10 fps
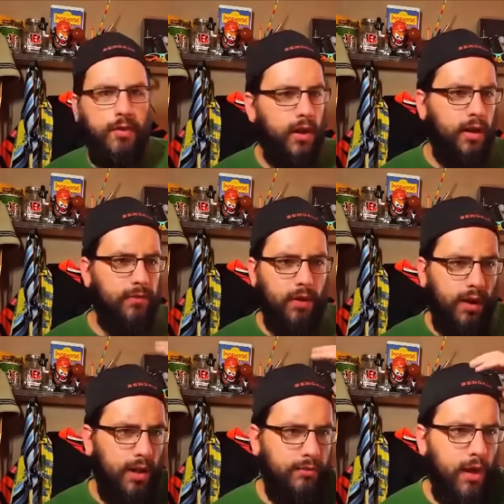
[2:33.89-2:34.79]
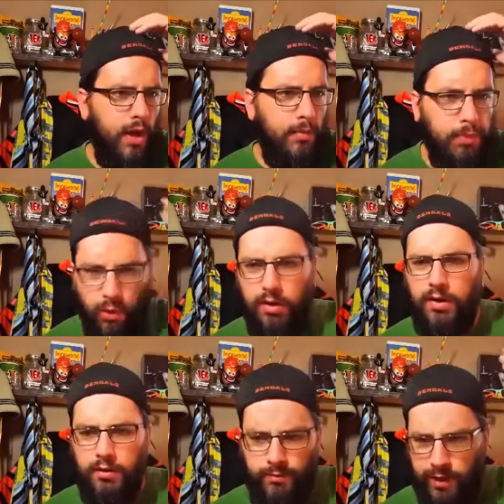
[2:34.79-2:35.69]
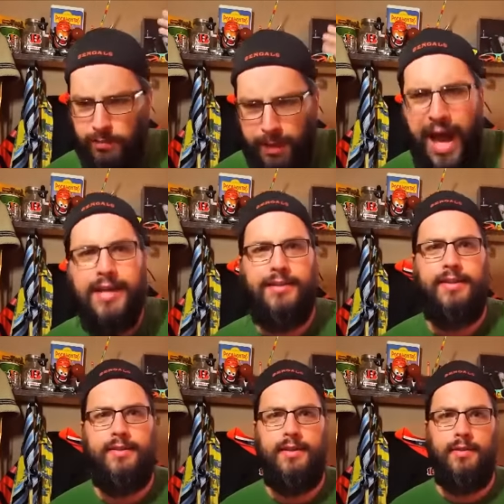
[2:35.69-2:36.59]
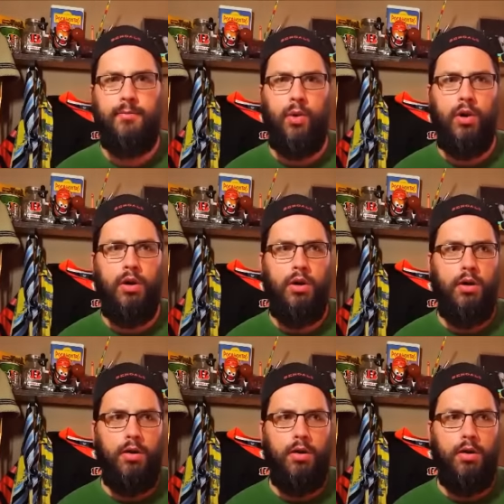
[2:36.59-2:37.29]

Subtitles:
They're not even going to have porn in their freaking magazines anymore.